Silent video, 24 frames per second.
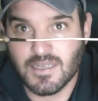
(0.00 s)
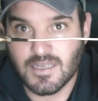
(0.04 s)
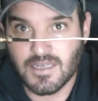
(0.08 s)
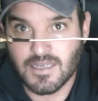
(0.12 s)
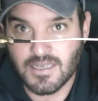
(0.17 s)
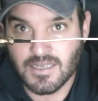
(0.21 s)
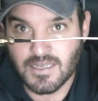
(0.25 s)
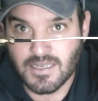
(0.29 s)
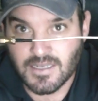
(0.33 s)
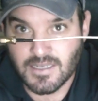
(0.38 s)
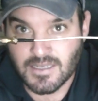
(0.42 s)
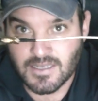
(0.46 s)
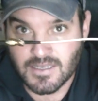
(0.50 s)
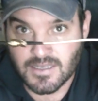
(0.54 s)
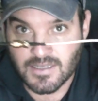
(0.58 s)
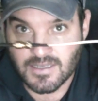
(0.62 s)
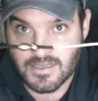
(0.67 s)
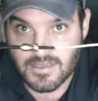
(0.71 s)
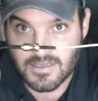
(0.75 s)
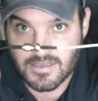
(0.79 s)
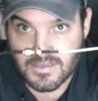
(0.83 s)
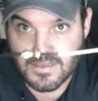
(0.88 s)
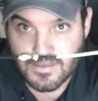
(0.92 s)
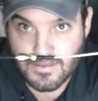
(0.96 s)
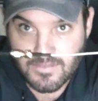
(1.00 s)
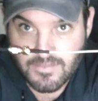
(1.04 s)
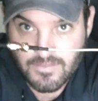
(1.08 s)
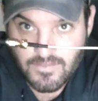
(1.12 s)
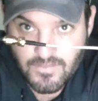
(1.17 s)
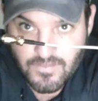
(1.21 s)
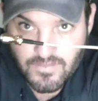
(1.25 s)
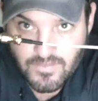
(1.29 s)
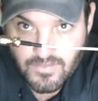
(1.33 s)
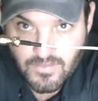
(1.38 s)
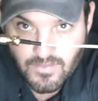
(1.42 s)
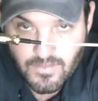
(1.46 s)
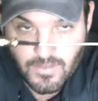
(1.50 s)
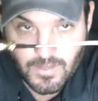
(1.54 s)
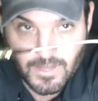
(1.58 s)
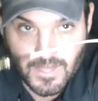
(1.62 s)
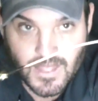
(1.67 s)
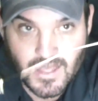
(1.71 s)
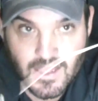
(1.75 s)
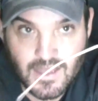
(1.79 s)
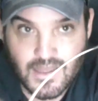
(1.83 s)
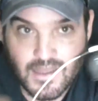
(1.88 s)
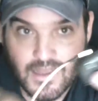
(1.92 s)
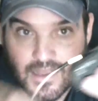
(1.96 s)
and
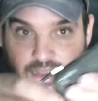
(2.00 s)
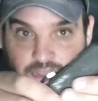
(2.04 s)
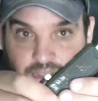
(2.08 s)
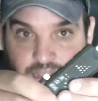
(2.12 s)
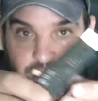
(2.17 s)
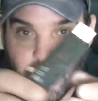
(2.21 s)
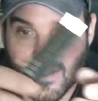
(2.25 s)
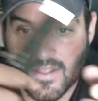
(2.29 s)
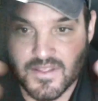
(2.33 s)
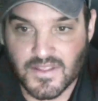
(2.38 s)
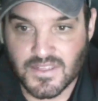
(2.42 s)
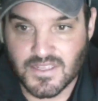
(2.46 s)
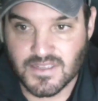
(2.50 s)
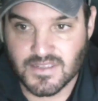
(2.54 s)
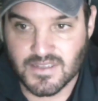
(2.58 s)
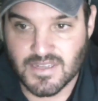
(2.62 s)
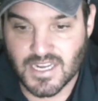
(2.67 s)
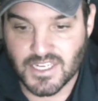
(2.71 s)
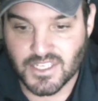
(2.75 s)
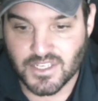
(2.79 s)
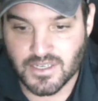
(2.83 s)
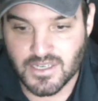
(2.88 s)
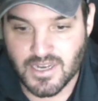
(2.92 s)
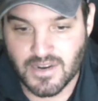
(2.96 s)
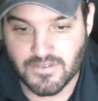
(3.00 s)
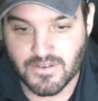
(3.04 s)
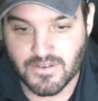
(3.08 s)
and then this is actually a